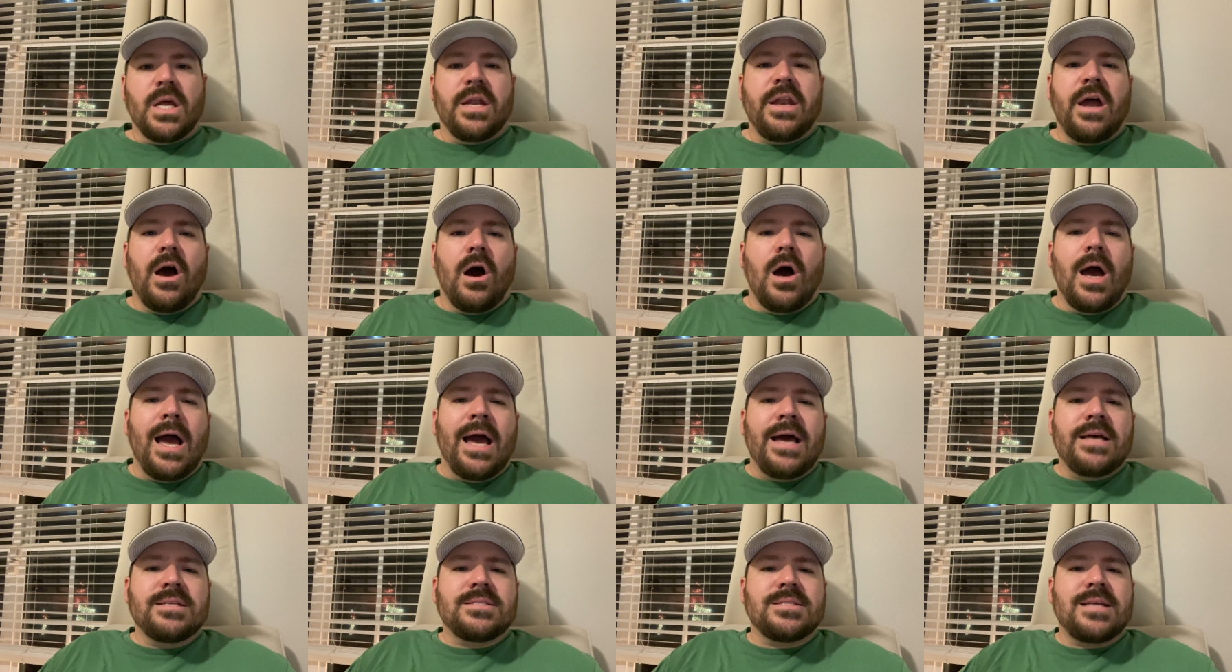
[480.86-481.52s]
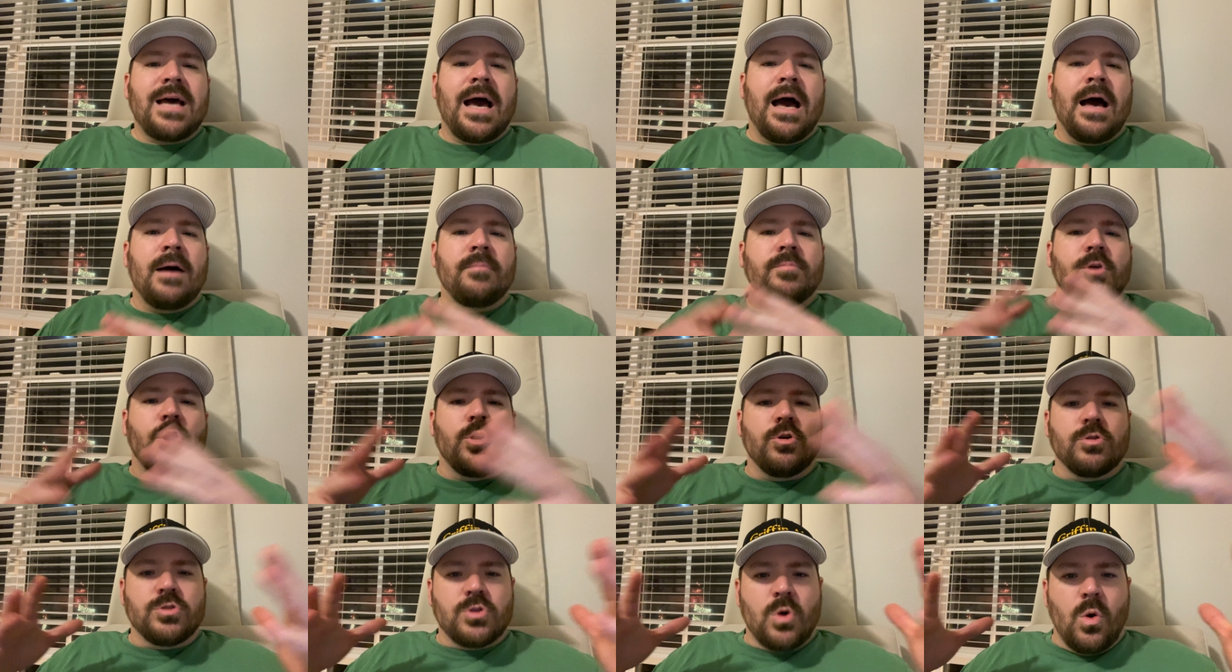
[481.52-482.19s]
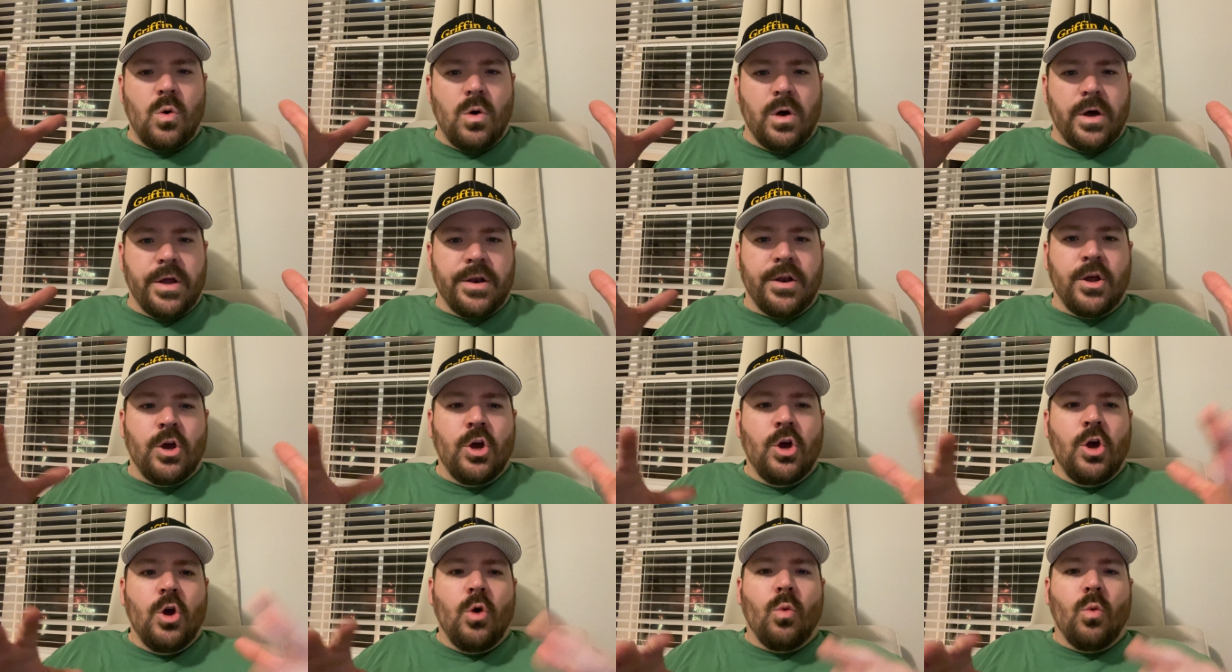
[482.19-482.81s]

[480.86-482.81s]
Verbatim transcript: Now, as time goes on,